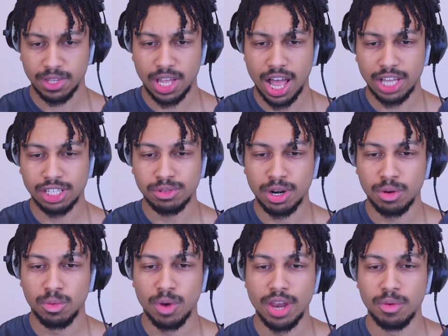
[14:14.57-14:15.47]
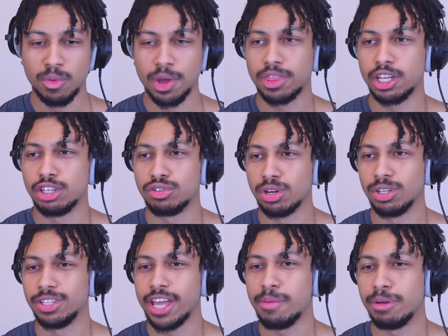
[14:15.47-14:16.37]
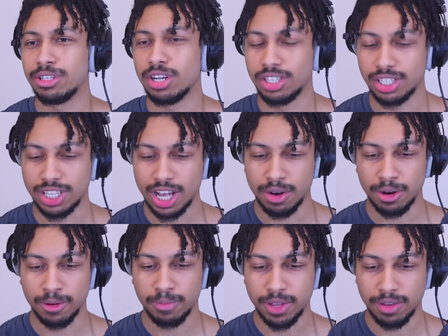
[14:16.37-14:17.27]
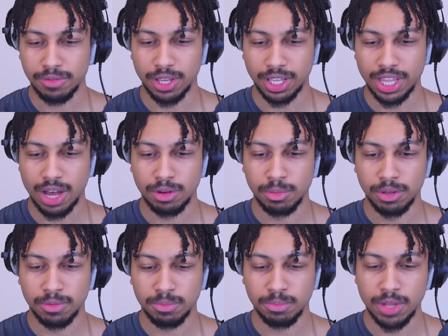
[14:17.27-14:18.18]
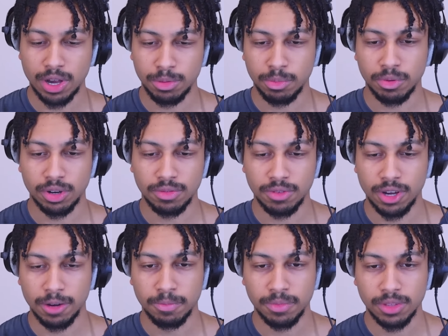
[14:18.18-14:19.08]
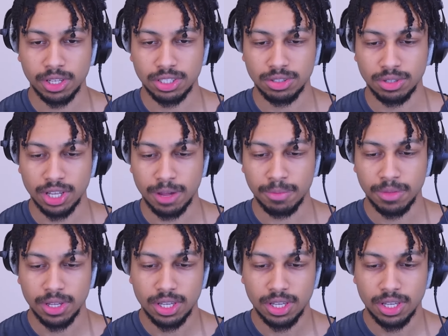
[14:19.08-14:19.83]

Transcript: just want to win with the Drill damage on the tower. I feel like that would be pretty fun. Let's do that.